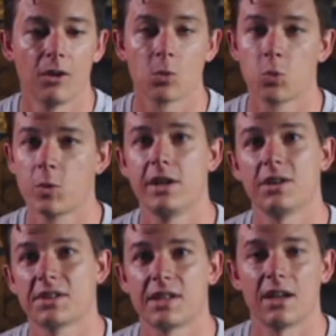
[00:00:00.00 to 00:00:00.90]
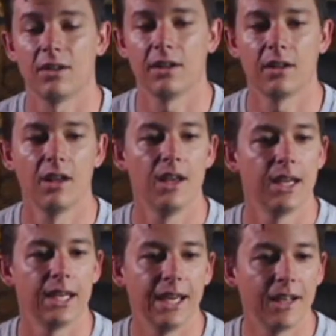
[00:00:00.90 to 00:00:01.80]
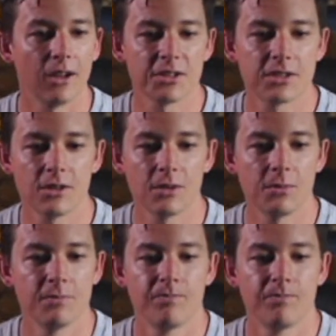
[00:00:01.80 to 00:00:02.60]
real sounding. And also,